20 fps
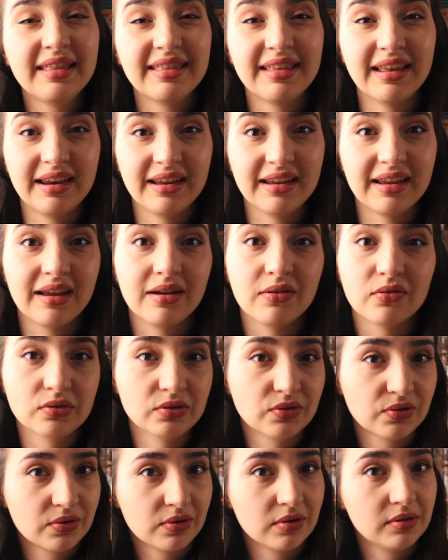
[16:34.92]
that I can
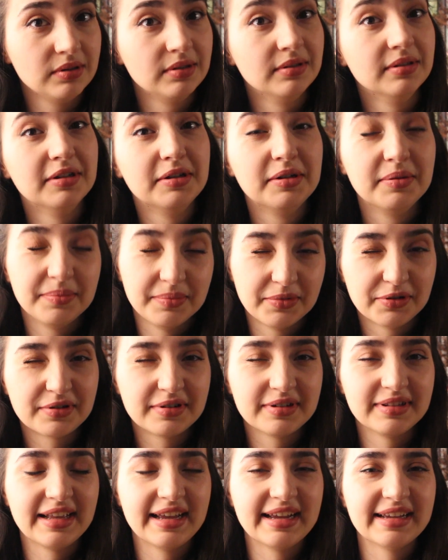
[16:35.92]
control more
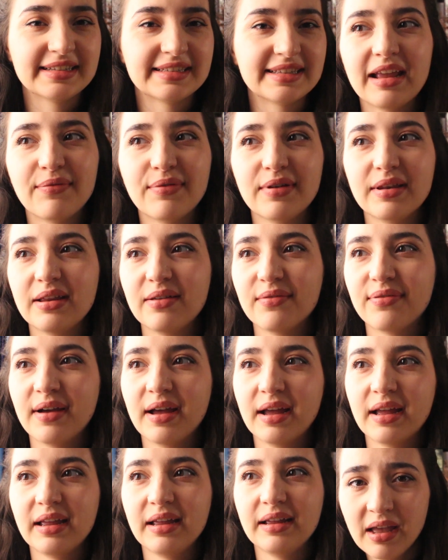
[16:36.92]
or less. Even if
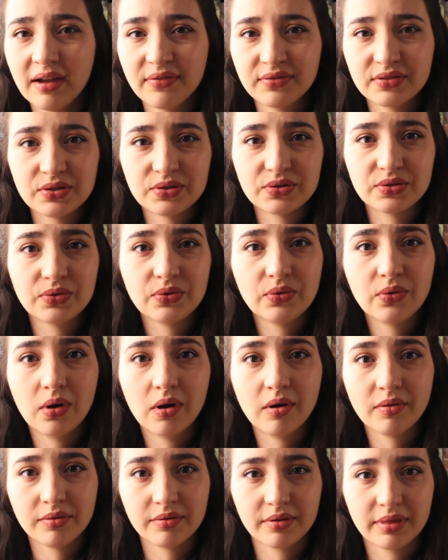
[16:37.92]
I have to do
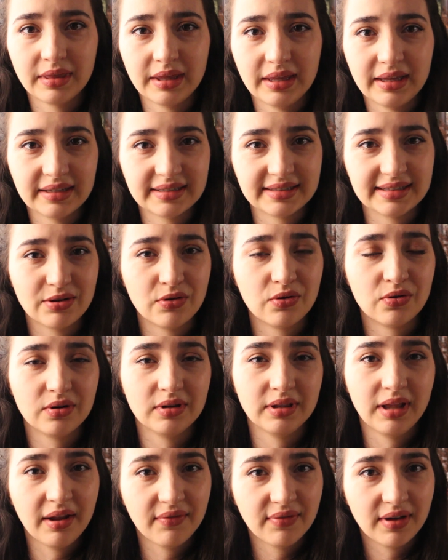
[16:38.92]
other things
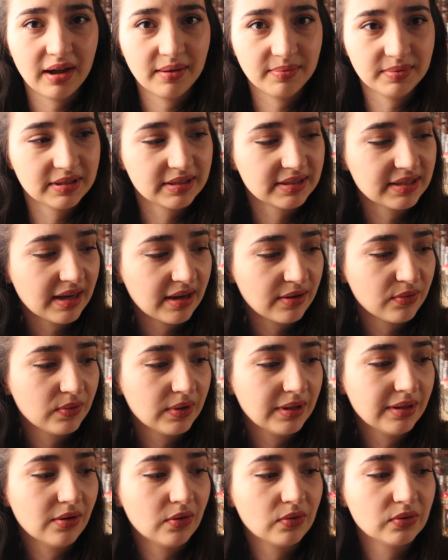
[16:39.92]
or life happens, I
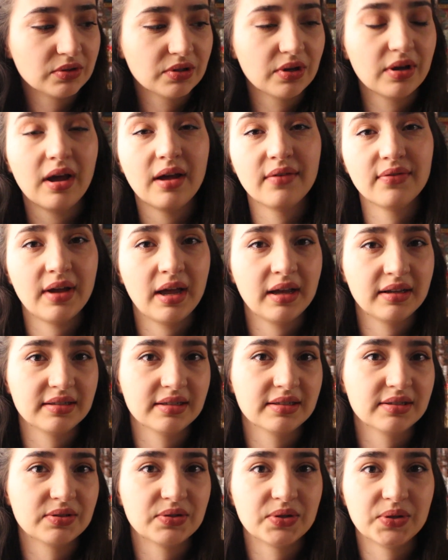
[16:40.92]
will also have
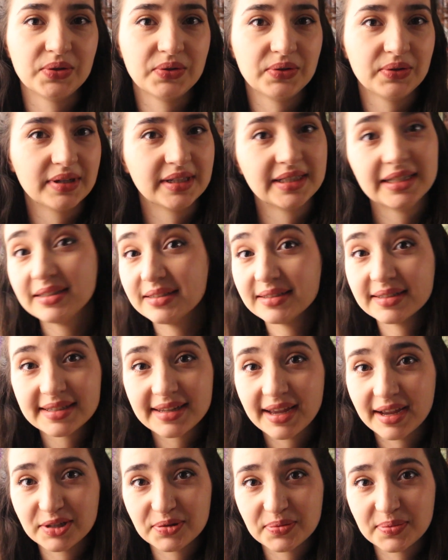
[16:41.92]
access to a little
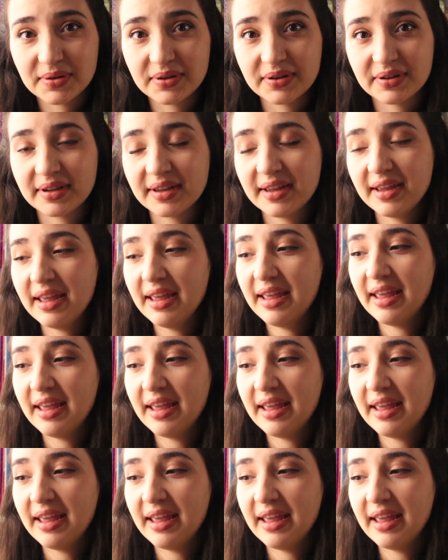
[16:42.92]
sketchbook